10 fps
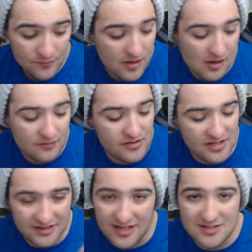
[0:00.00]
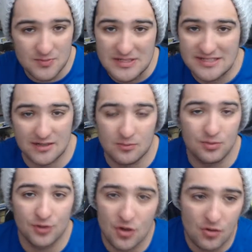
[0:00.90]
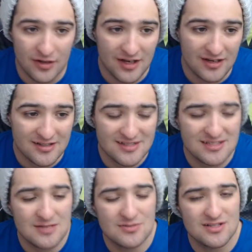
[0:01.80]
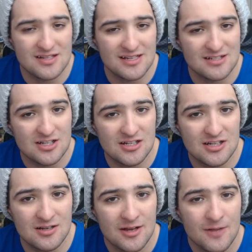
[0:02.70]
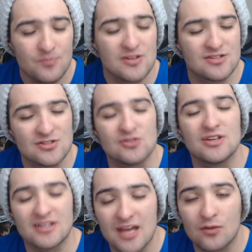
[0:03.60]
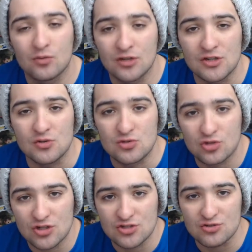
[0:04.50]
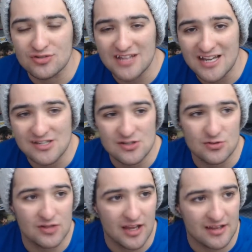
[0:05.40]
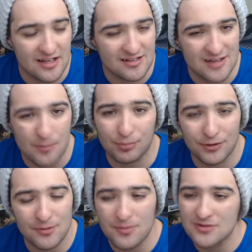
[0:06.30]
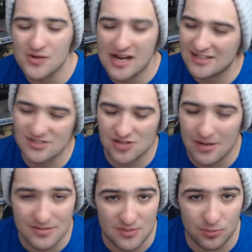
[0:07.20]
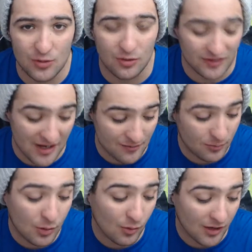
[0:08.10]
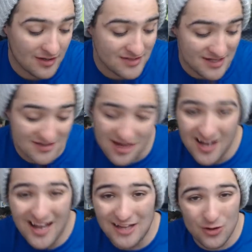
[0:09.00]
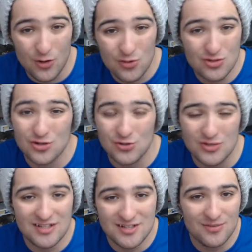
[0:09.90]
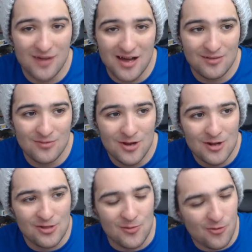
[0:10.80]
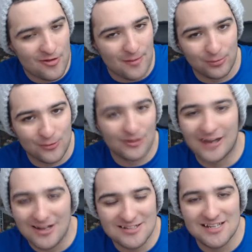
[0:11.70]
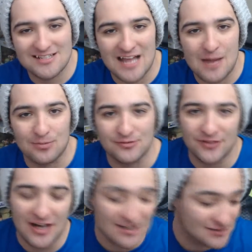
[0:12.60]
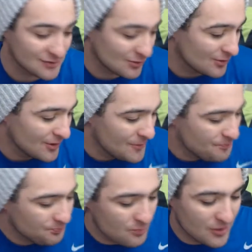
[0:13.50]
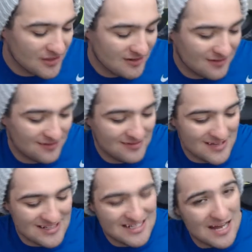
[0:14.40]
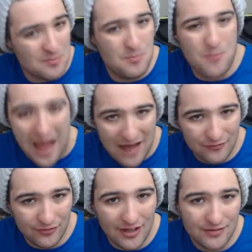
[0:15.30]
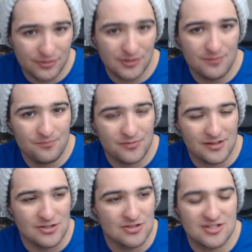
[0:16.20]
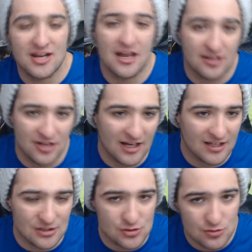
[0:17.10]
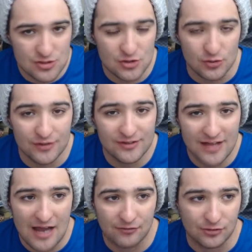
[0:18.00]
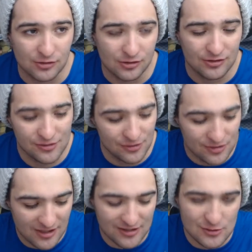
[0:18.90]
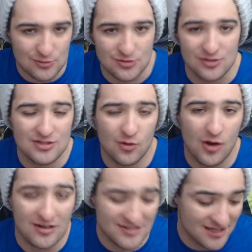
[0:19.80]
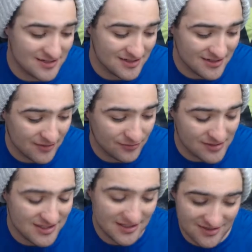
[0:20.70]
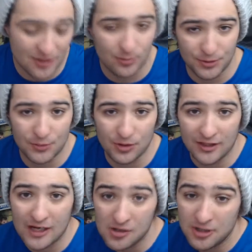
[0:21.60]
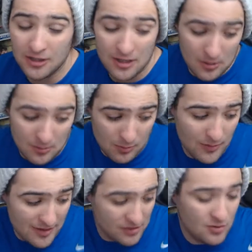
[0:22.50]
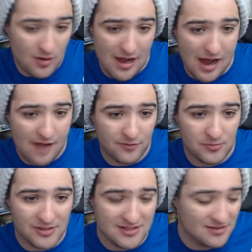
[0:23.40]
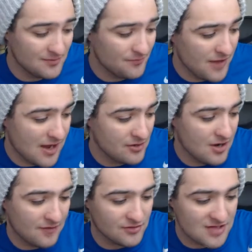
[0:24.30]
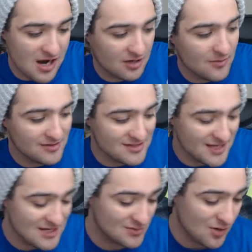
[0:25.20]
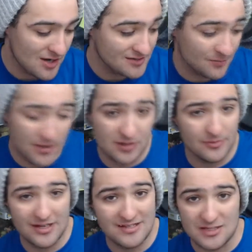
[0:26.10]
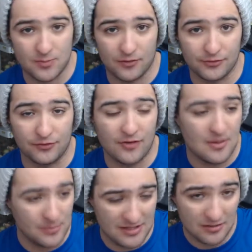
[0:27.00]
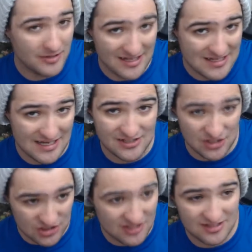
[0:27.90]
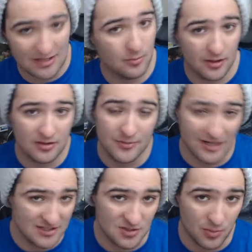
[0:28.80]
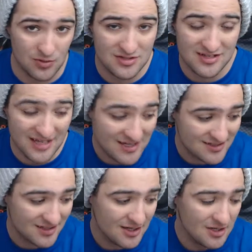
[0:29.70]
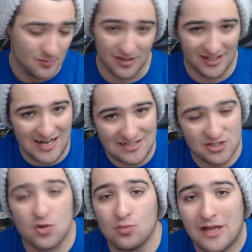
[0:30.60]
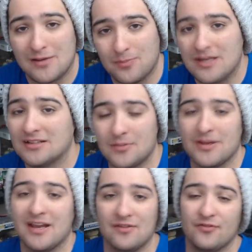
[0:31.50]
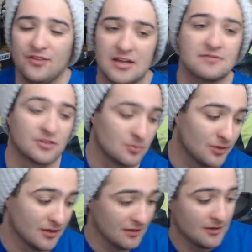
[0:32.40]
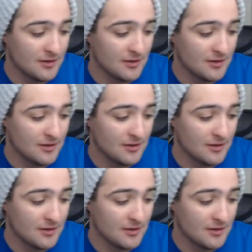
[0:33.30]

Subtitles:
Everything then's been 10 and below, and it seems to taste good. It just, you get that really nutritional taste to it. The best way I could describe it is a pre-workout taste. And the closer you get to the bottom, the more that pre-workout taste amplifies. So, but it's not a bad flavor. You just gotta get used to it after, you gotta get used to it. It's acquired taste. It definitely tastes like a pre-workout. But with that, after talking about the taste wise, and pink lemonade tastes perfectly fine. Pink lemonade tastes just like pink lemonade's supposed to taste. But again, I just don't like pink lemonade flavor. But